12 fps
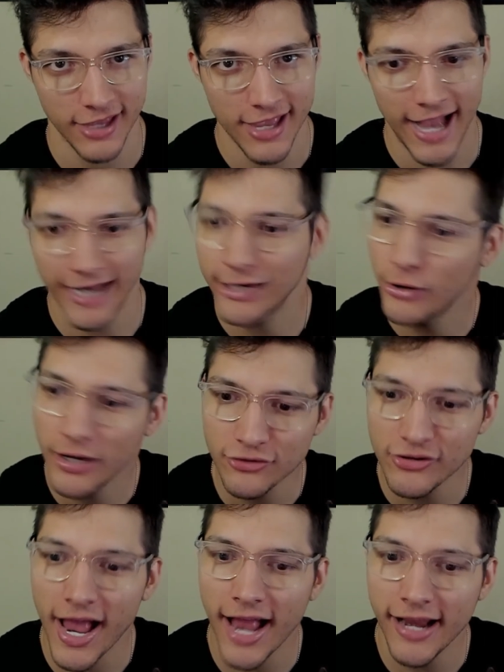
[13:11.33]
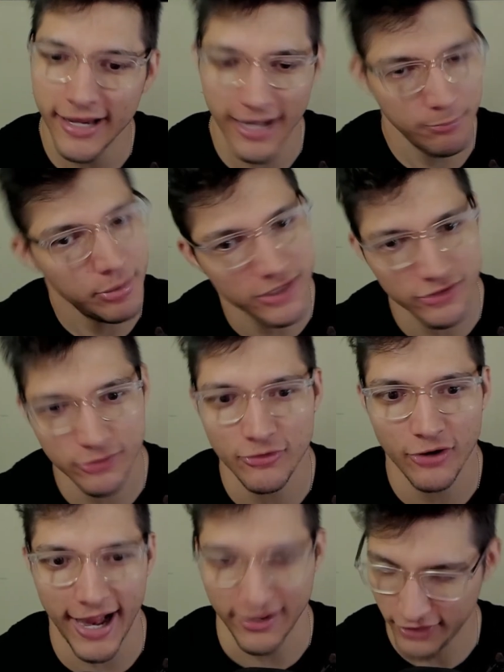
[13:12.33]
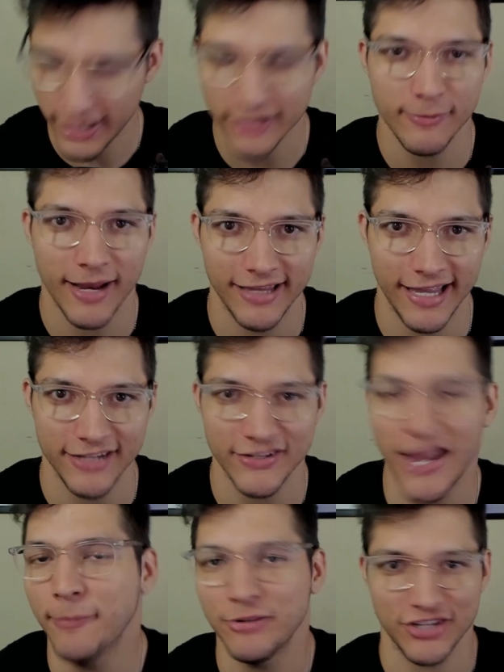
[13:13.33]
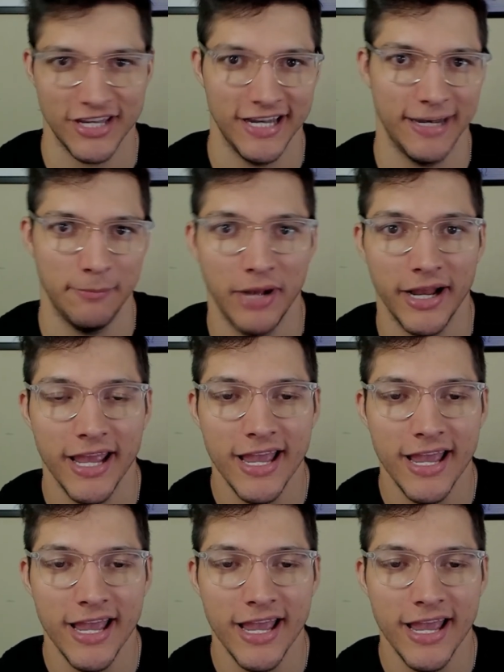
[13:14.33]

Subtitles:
I go outside and I pick some grass. That's my lettuce. I'm just kidding. But